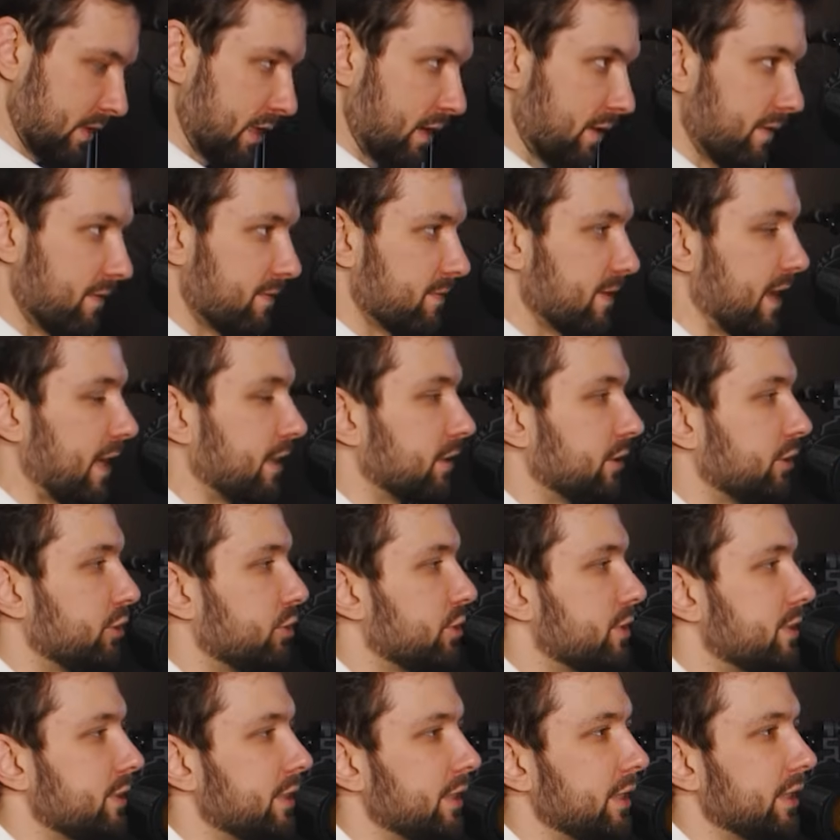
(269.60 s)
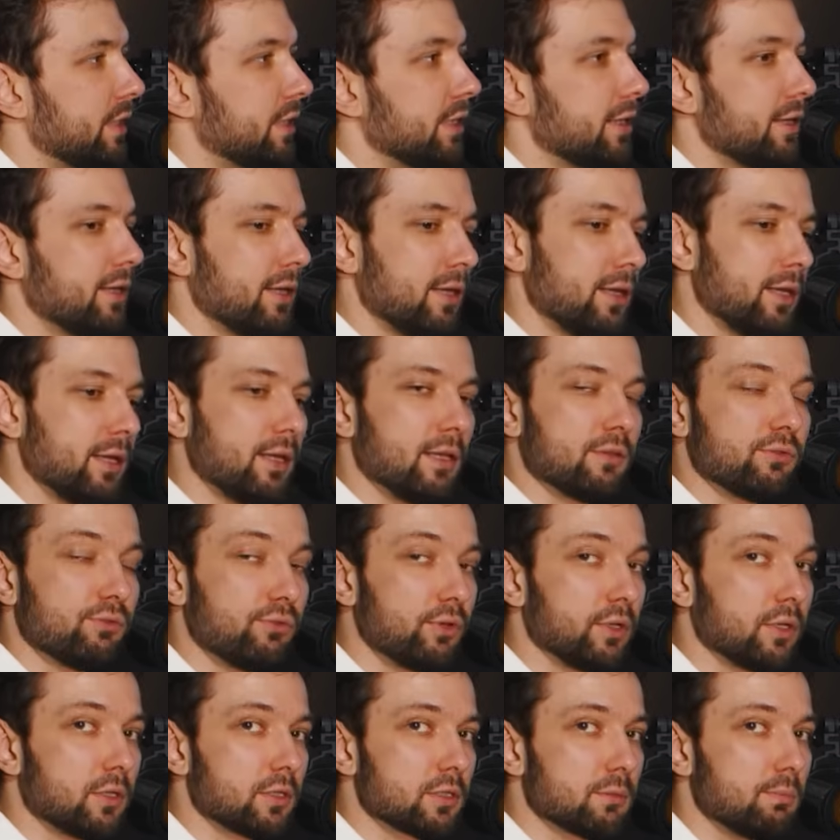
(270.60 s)
Then you see it
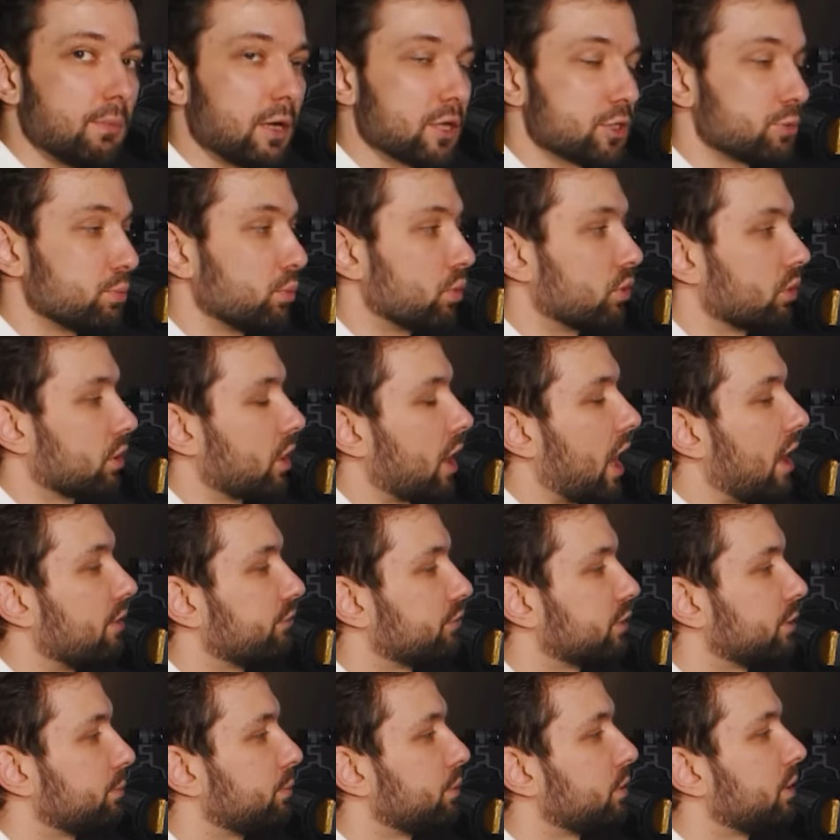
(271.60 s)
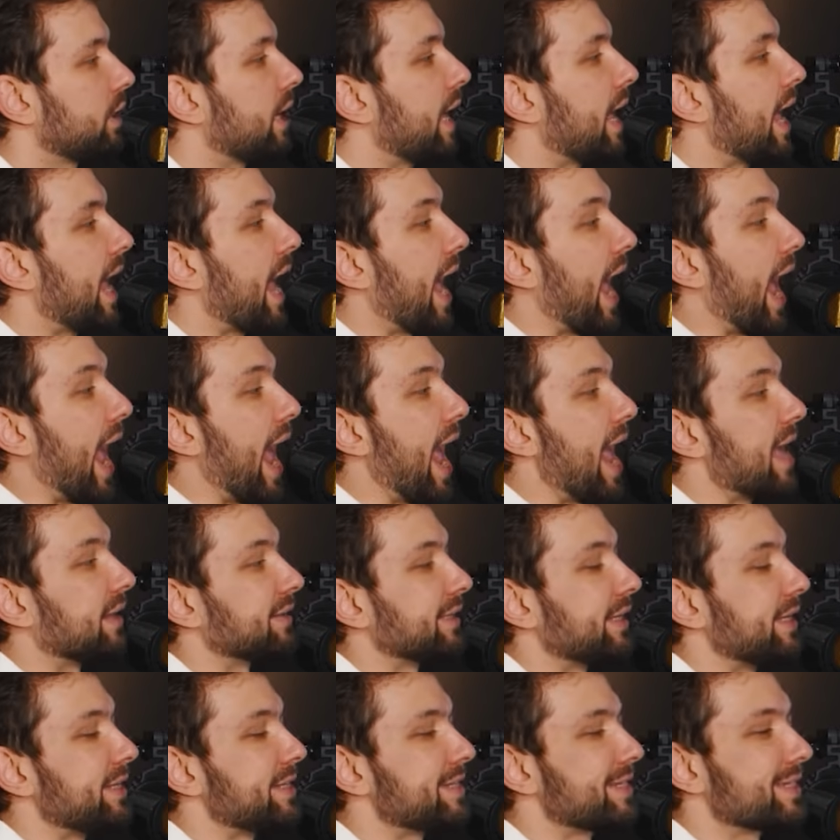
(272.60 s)
feels much more comfortable, and
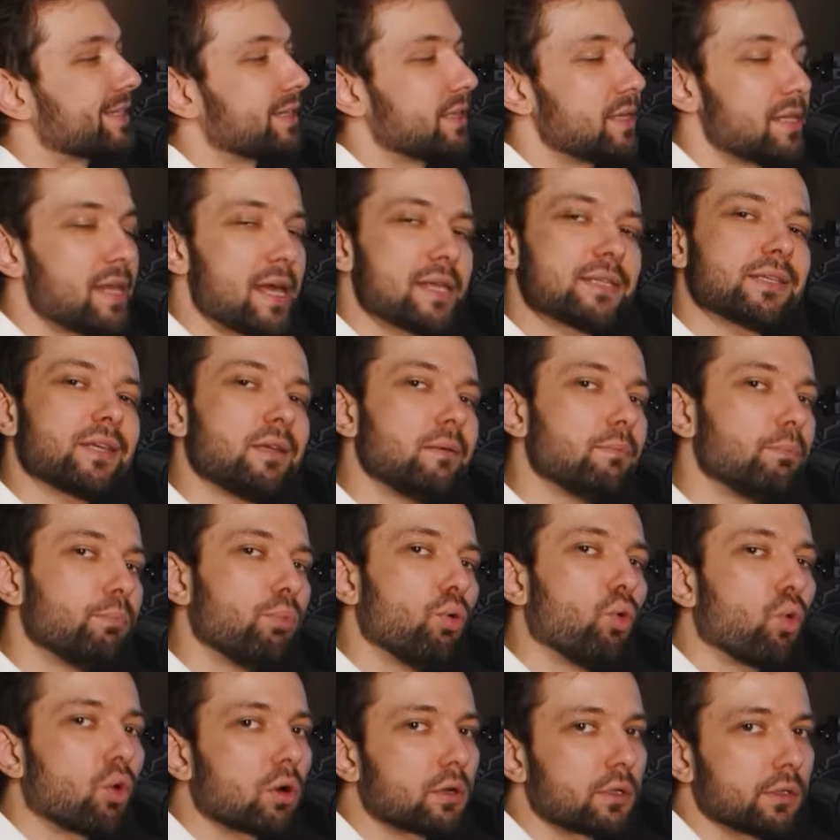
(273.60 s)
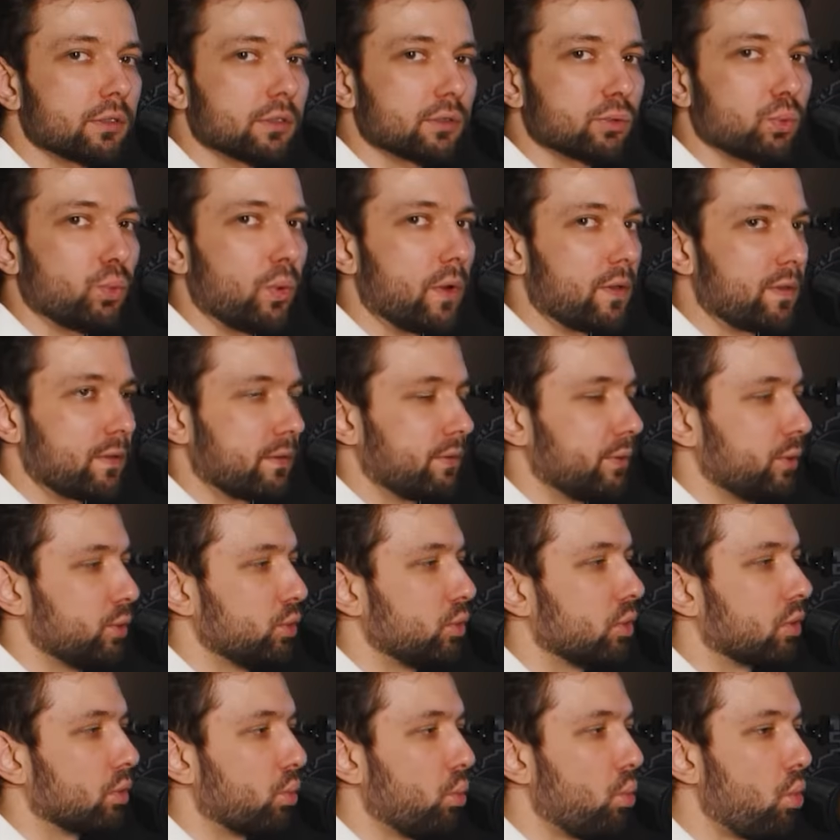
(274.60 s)
it's less important whether
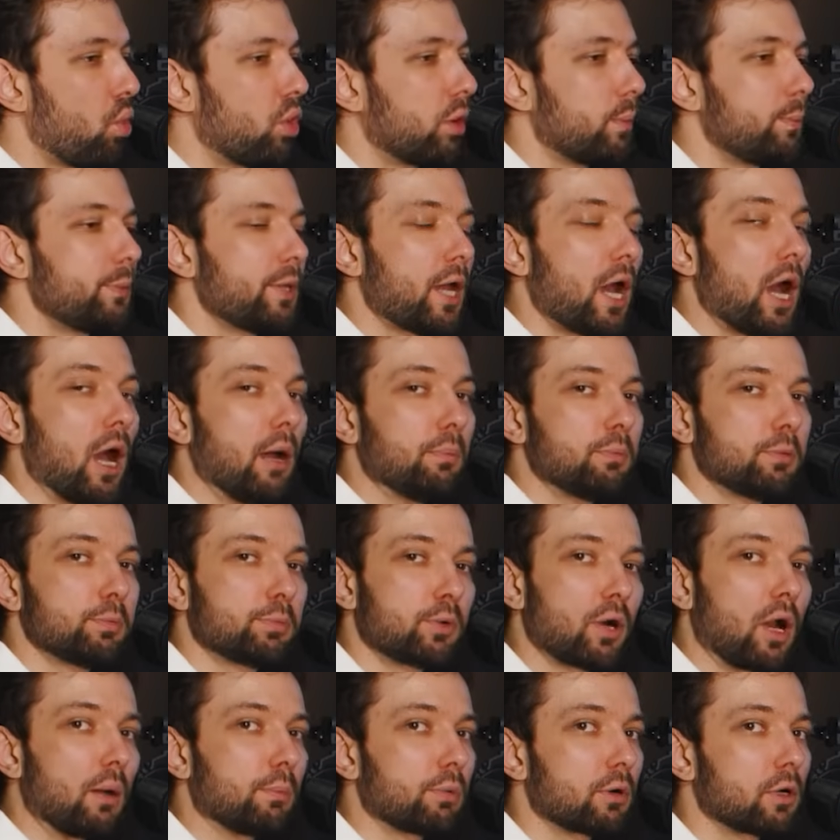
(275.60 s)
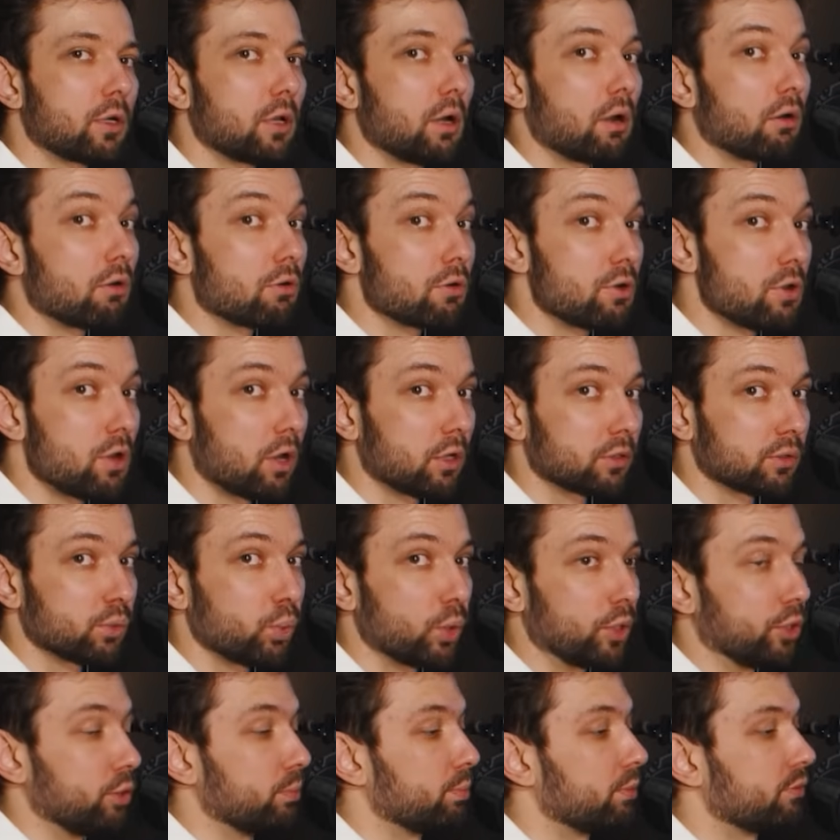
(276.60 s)
you are warmed up properly or not
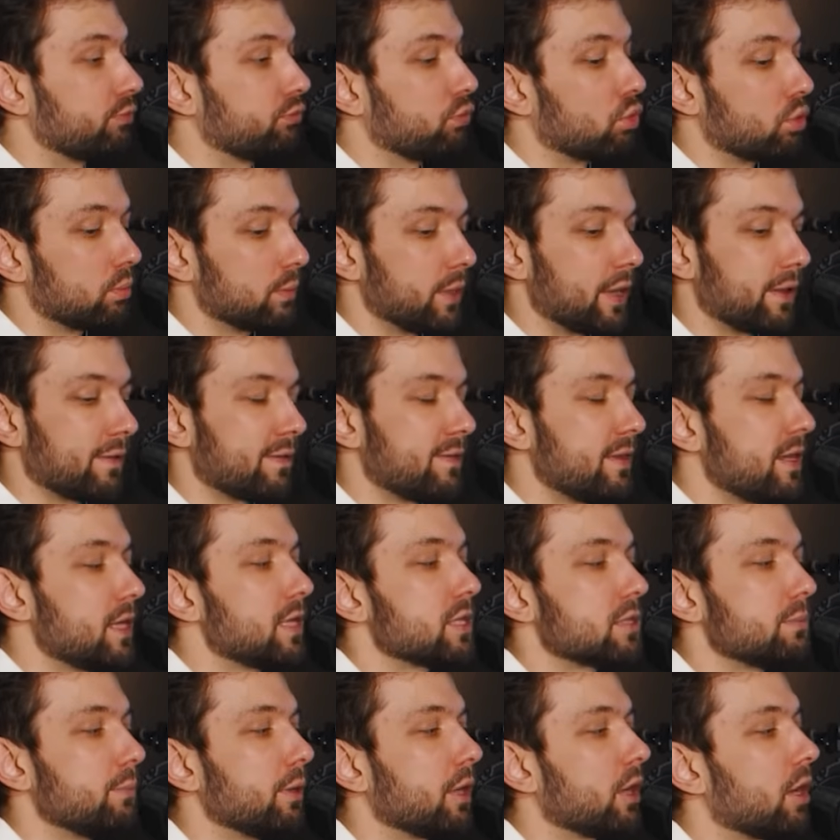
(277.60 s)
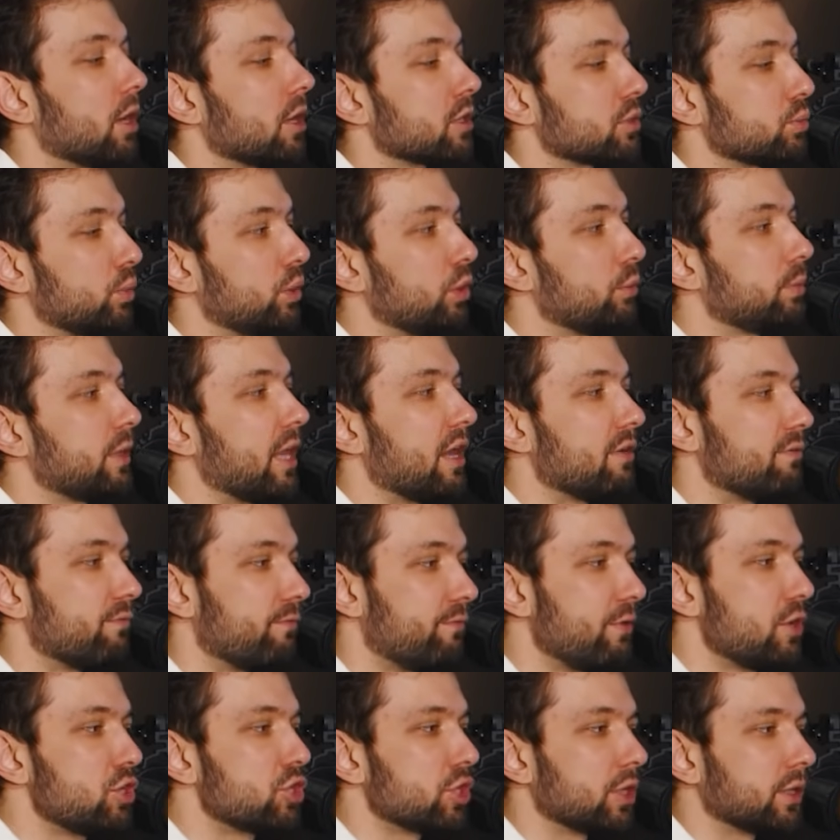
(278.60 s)
when you perform like this, because when you play
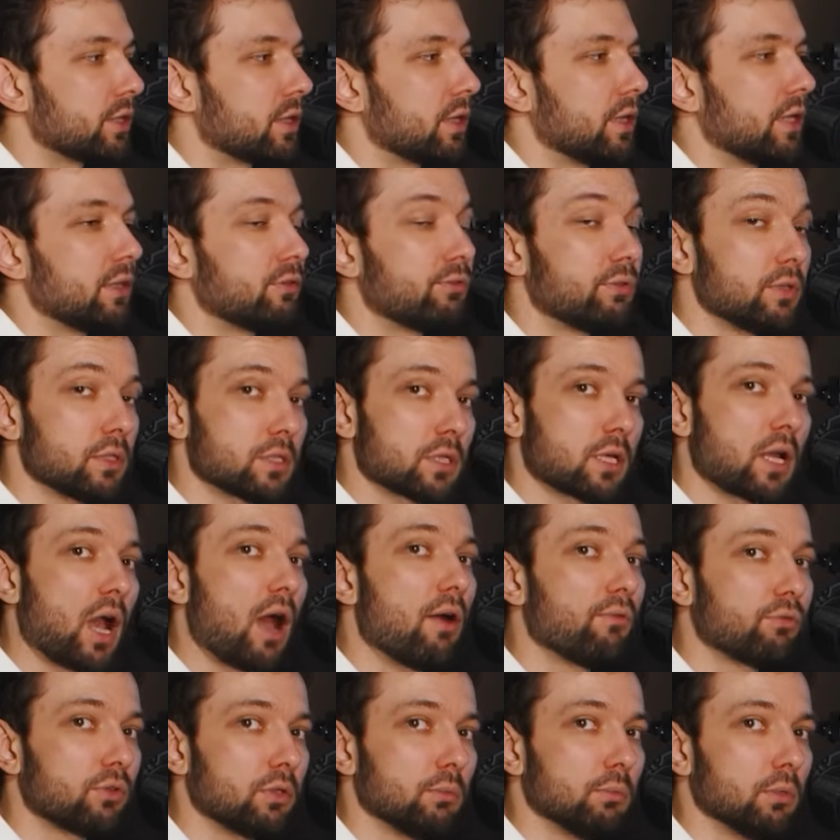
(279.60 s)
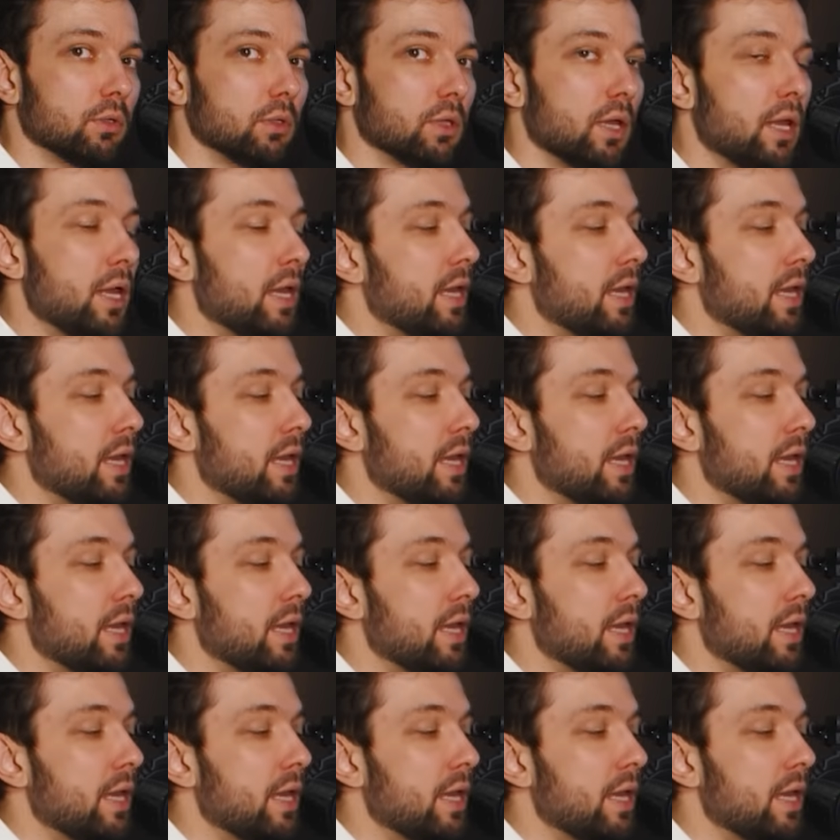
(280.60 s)
efficiently it feels comfortable.